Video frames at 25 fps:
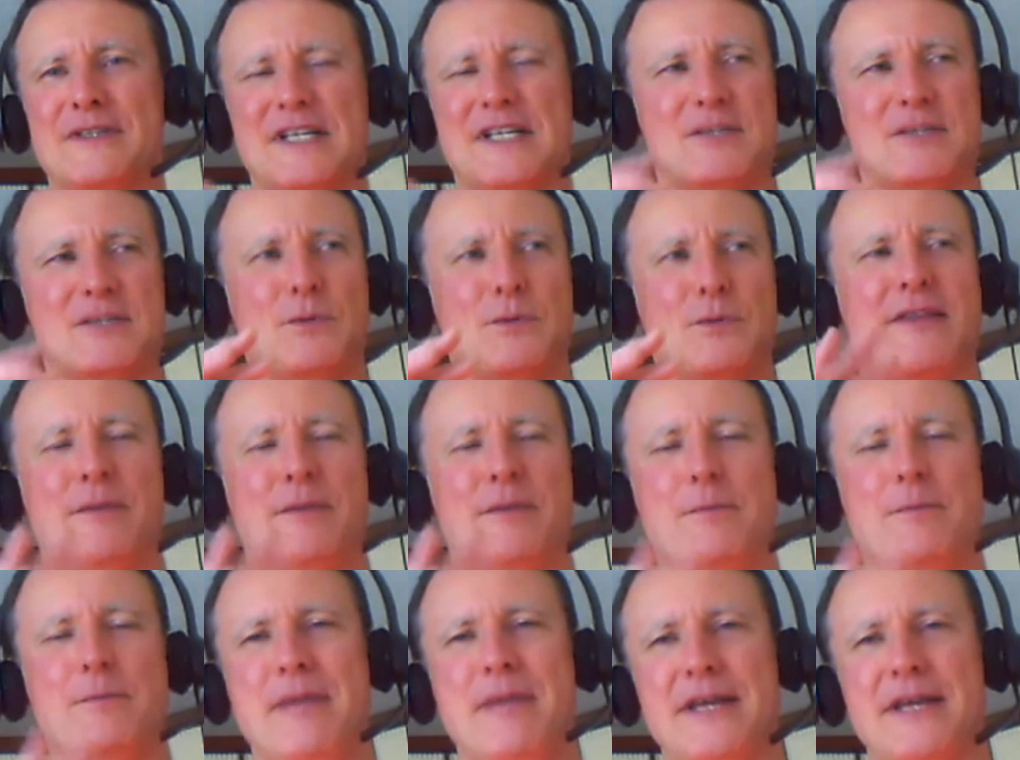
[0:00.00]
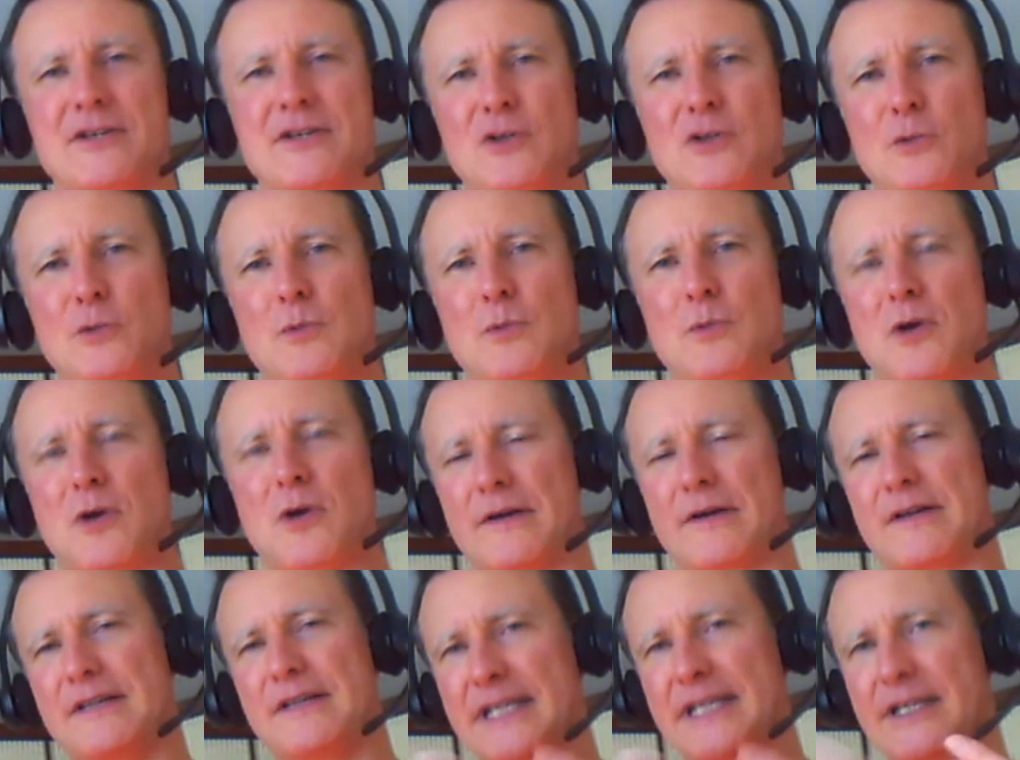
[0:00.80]
That's why the mental part
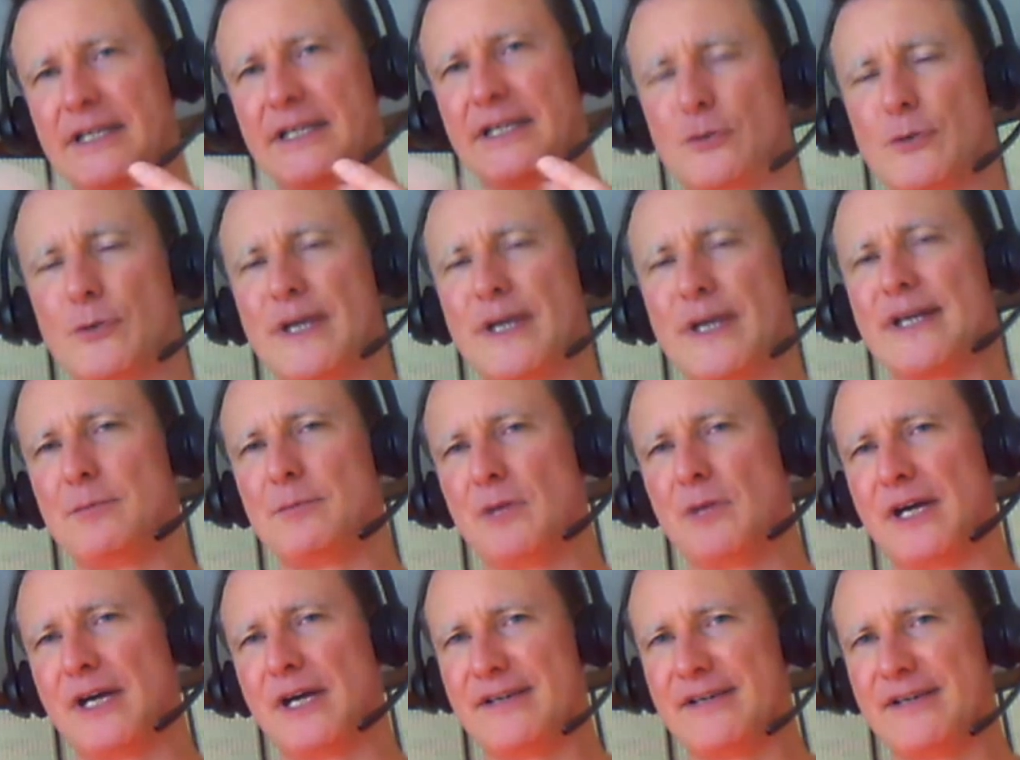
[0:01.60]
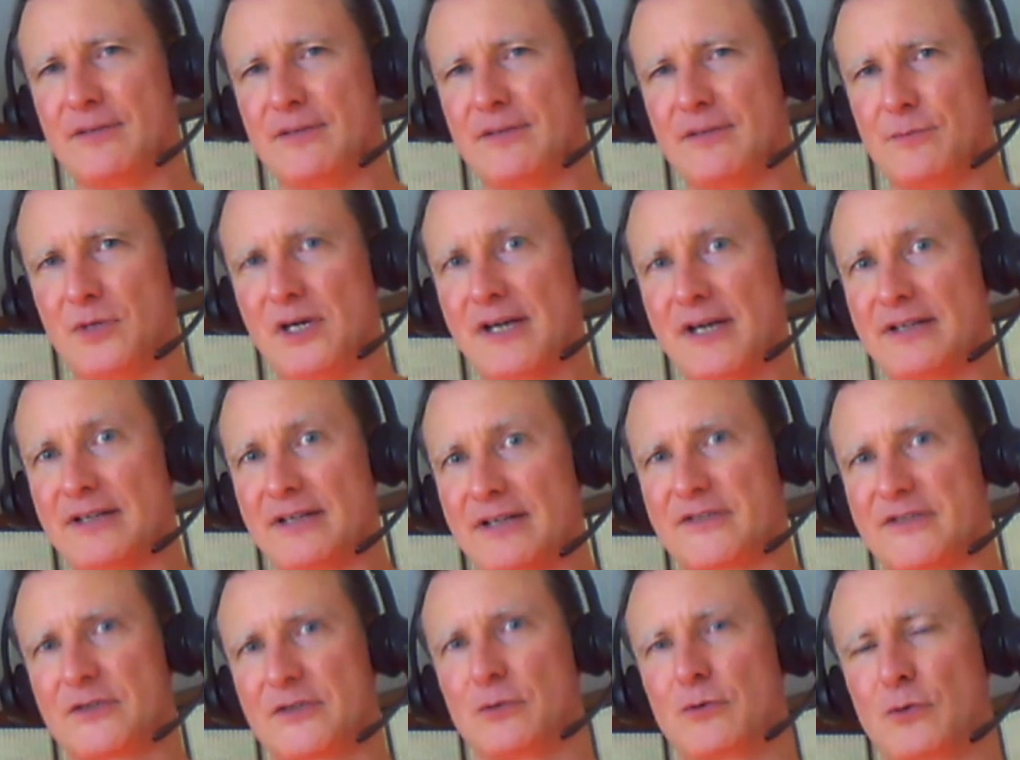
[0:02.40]
and the integrating mind and body
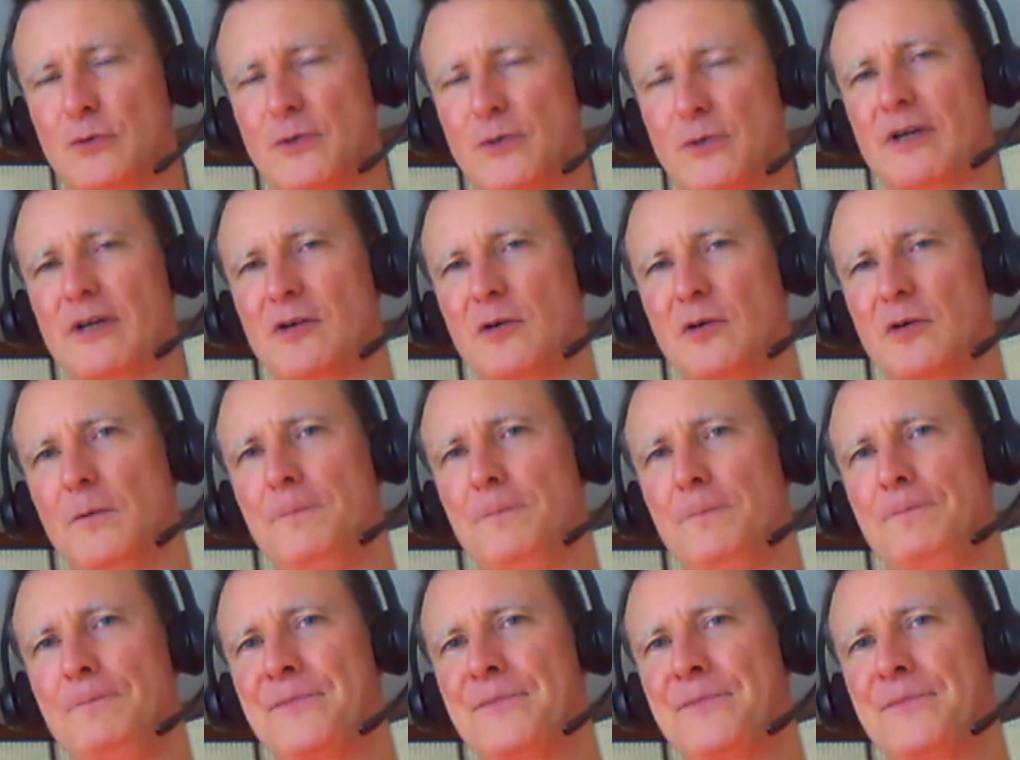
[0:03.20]
is so critical.